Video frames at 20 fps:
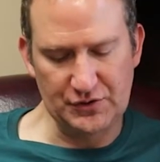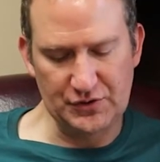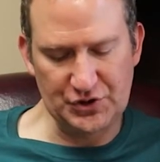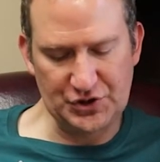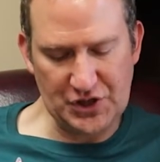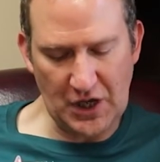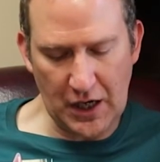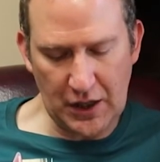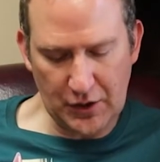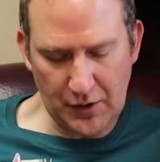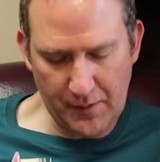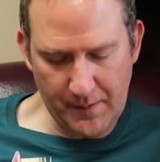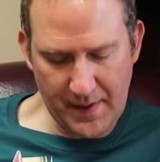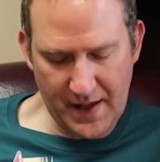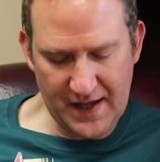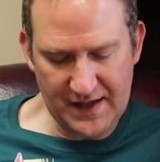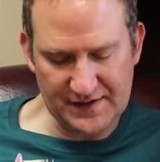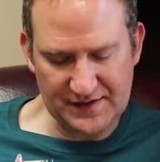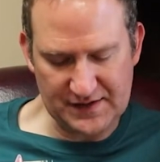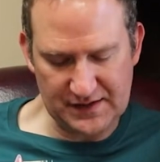
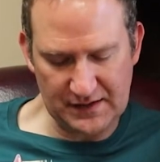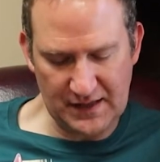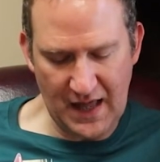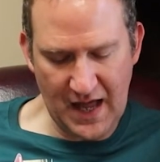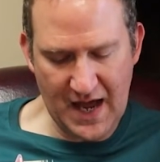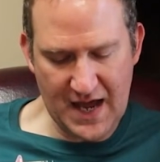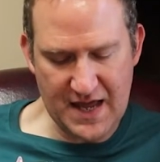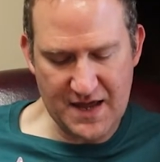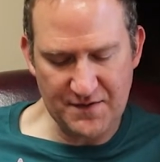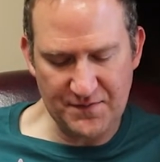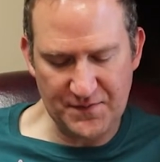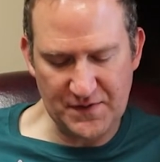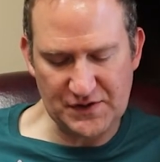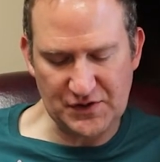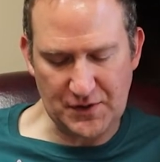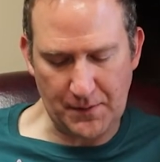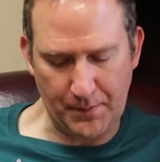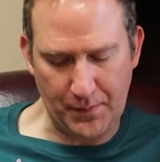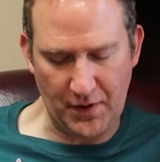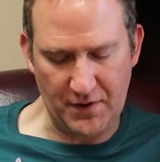Jochebed's life
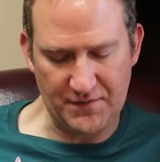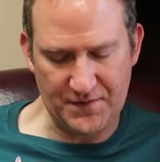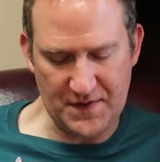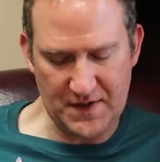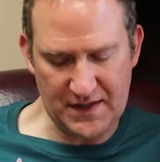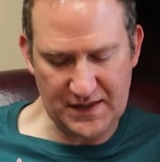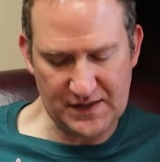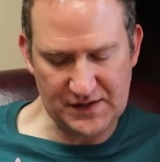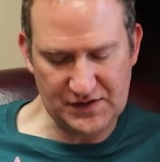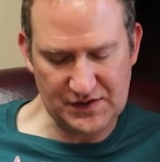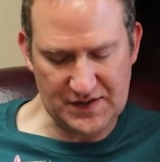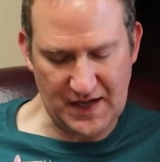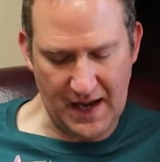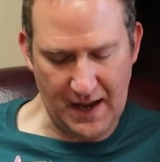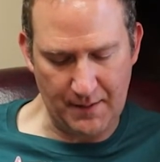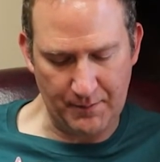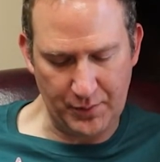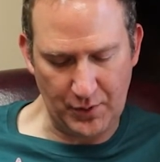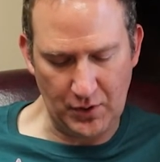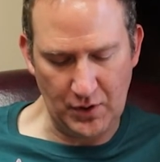is a perfect
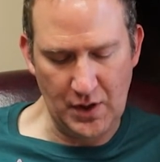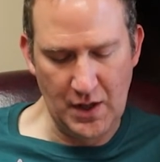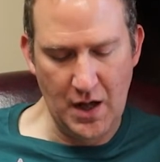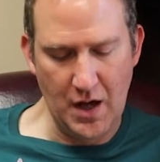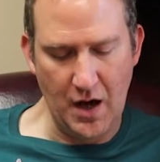example